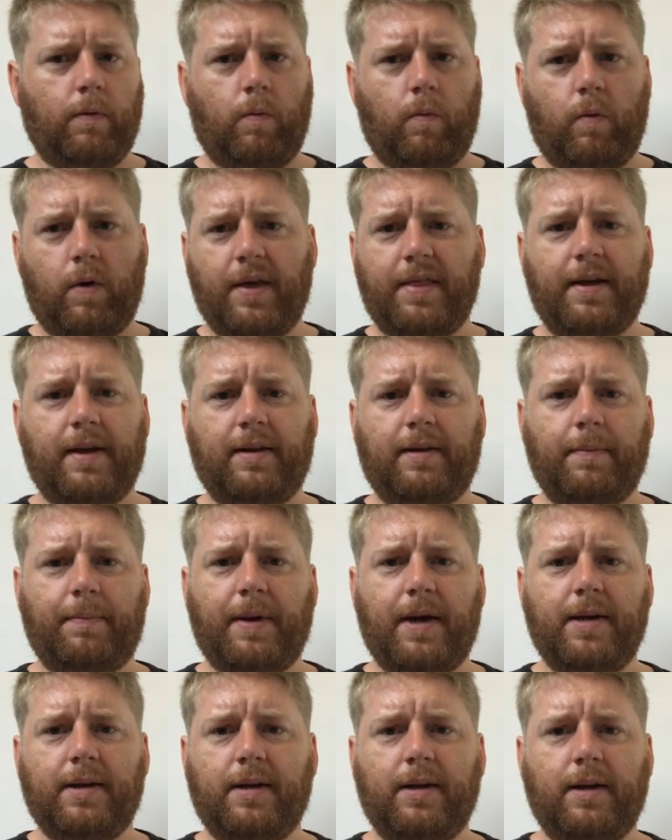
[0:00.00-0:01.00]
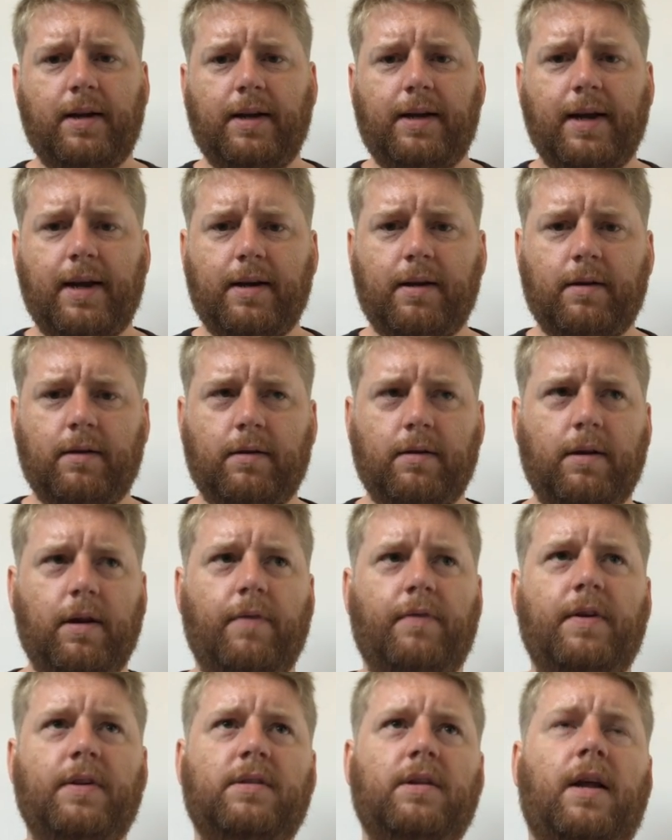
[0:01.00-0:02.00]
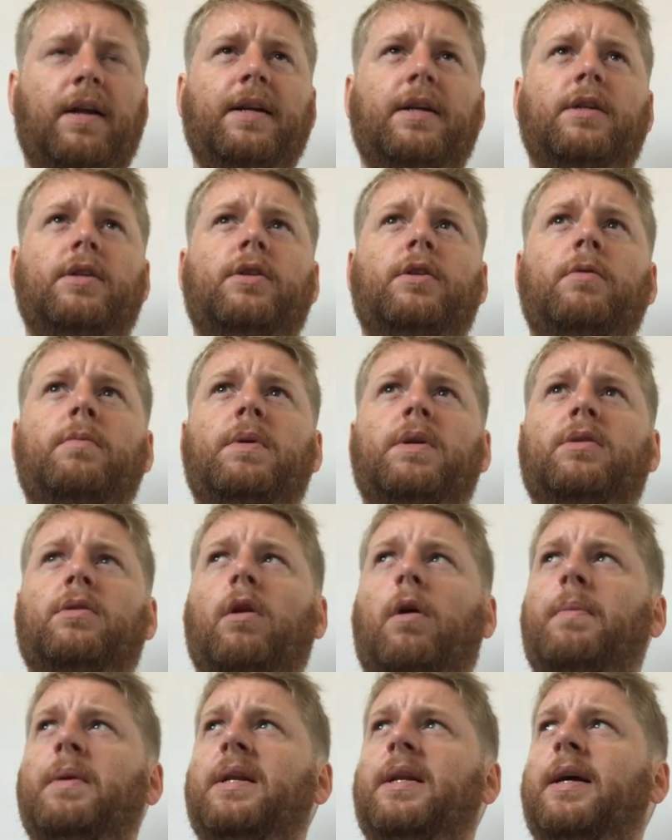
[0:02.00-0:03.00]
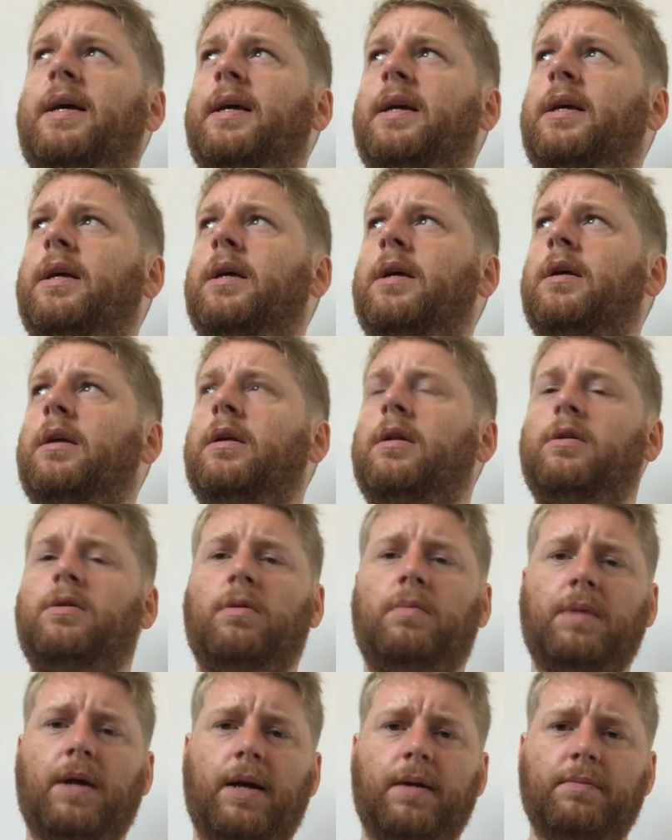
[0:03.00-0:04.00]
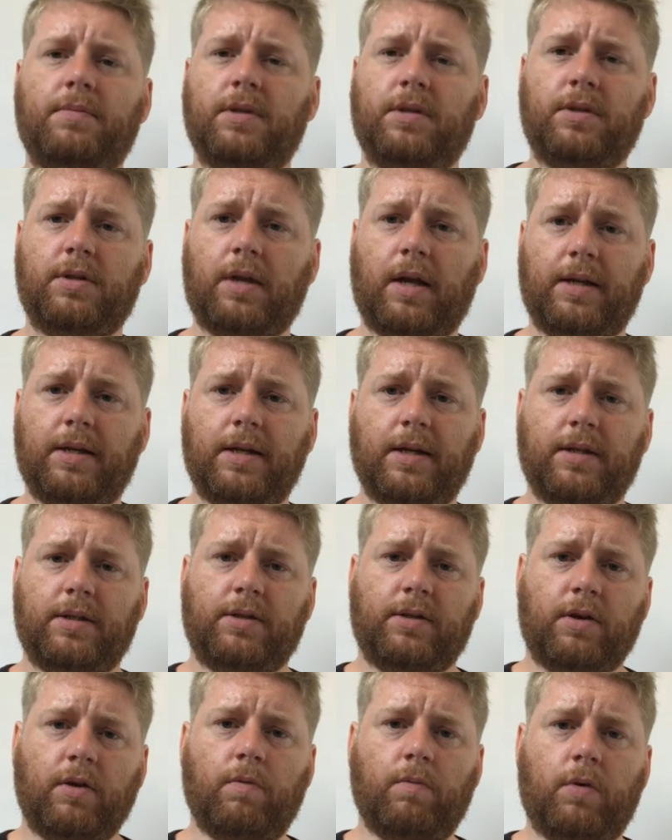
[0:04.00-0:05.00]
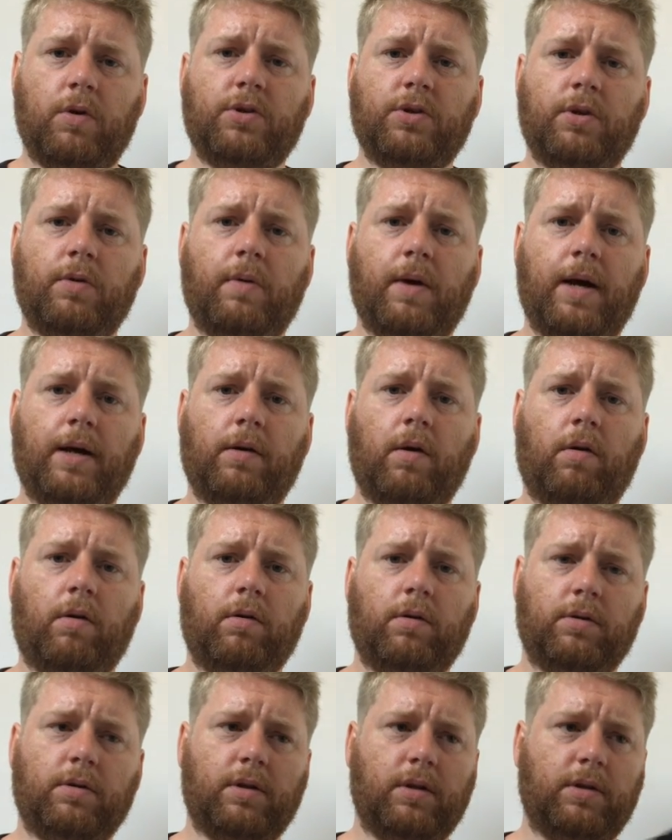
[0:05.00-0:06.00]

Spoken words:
Weather dependent again. If it's like a super sloppy day, sometimes it's like it's too much to wear goggles.